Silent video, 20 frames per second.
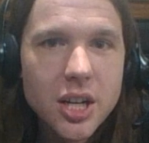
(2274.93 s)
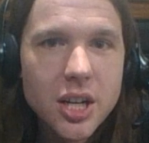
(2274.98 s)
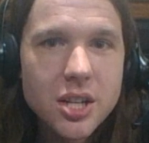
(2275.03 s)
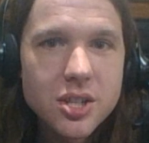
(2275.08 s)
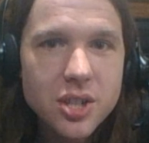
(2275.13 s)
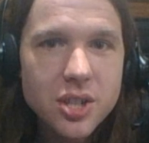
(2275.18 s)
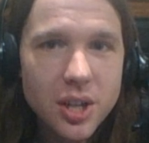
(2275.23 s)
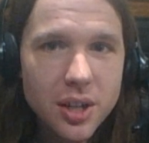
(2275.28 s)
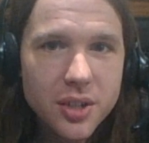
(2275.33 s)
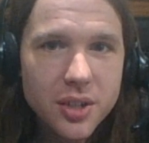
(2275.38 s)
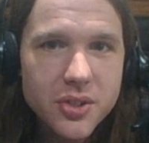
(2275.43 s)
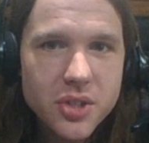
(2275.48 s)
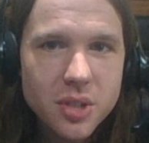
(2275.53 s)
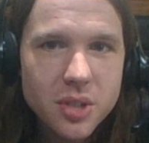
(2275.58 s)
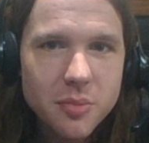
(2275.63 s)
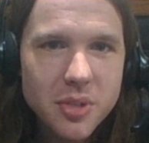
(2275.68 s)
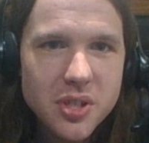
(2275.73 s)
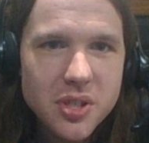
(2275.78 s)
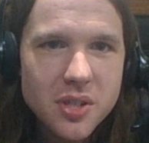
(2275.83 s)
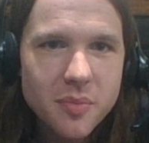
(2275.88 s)
Charleston
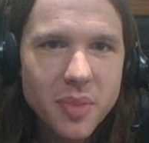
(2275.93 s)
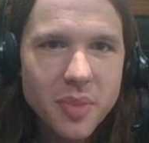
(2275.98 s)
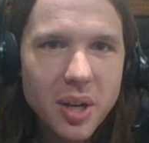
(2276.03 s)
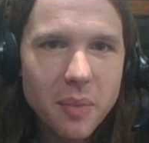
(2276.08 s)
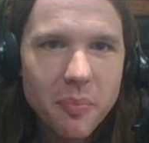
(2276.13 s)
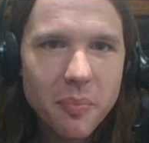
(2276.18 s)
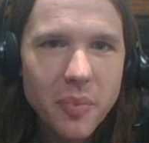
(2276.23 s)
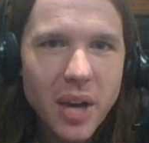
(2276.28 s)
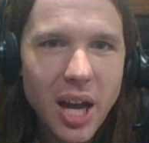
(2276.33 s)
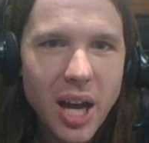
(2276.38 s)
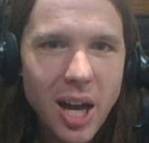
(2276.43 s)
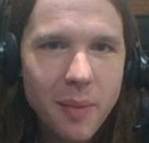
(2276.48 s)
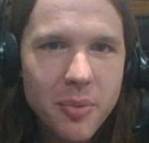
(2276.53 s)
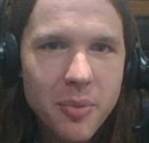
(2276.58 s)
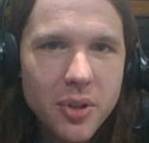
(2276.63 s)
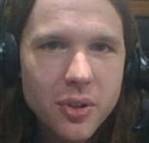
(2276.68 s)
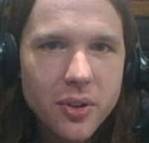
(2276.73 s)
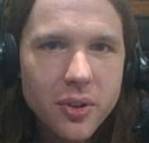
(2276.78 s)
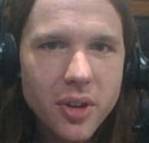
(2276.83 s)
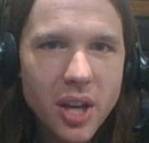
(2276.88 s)
must have been a
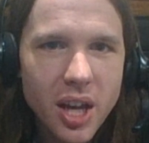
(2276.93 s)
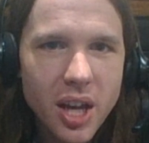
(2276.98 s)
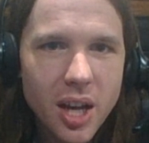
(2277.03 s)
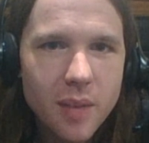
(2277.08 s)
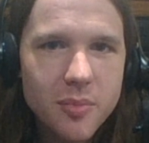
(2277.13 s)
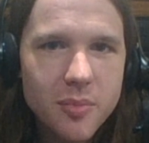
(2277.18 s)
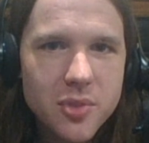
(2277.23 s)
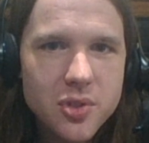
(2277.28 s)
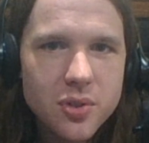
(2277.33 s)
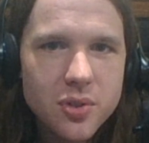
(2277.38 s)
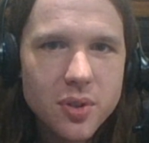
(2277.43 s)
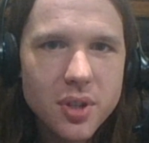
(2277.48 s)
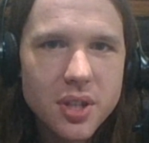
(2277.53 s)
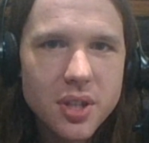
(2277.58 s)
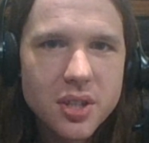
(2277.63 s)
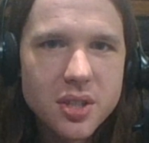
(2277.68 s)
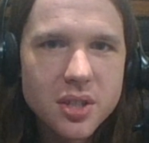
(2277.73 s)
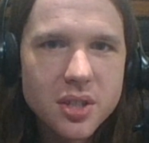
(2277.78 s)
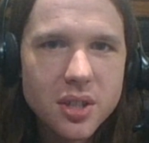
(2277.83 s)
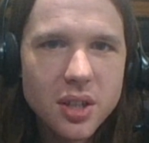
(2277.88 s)
popular camp
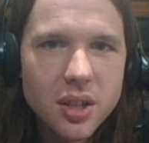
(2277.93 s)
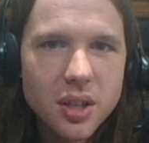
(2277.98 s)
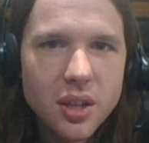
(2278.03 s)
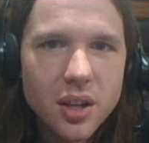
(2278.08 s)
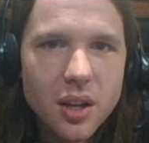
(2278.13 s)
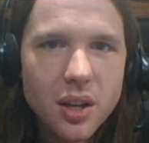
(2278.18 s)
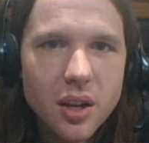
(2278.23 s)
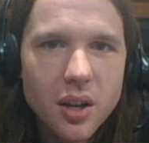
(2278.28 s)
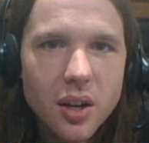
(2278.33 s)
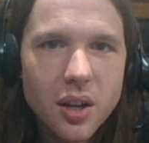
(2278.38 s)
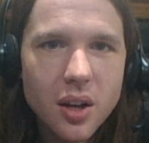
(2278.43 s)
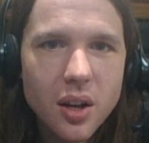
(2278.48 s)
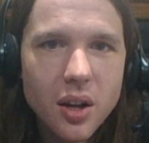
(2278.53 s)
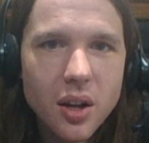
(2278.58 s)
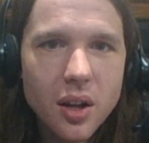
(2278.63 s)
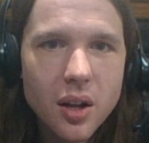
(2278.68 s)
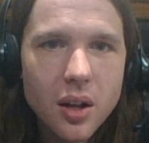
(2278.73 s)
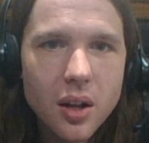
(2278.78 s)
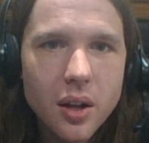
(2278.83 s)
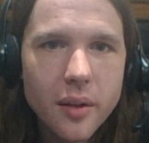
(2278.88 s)
choice all
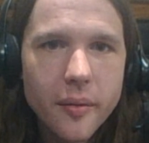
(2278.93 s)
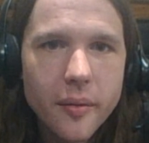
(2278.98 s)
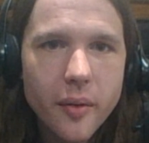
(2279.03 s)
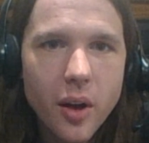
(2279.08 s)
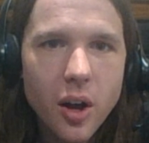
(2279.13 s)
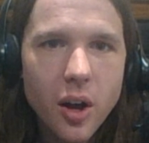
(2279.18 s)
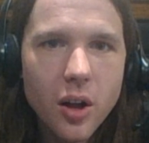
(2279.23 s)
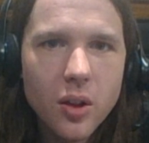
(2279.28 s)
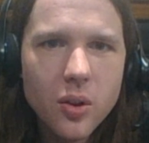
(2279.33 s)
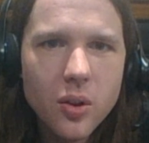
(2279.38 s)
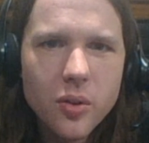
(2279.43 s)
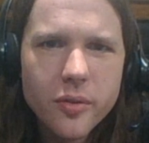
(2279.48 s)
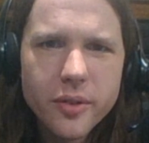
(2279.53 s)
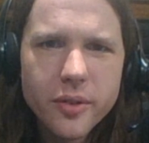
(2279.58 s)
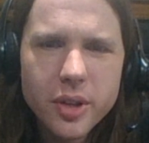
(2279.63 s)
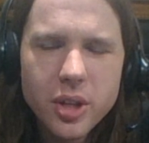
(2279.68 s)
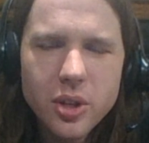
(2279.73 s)
over the